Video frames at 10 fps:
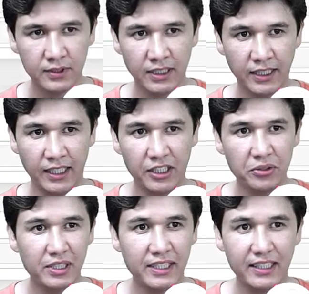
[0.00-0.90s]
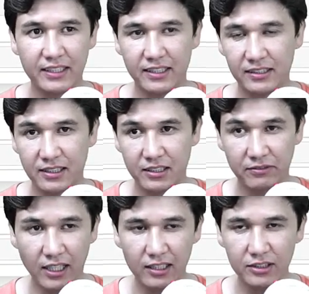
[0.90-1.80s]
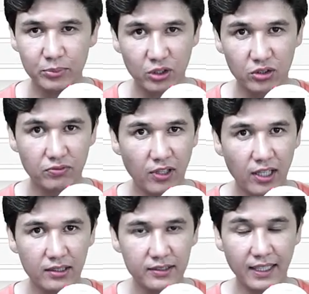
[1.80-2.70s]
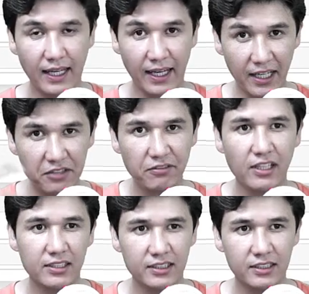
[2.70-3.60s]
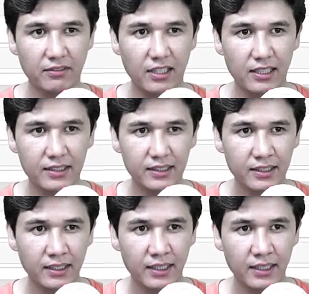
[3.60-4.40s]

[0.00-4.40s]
and you will get the result false, because false and false is false,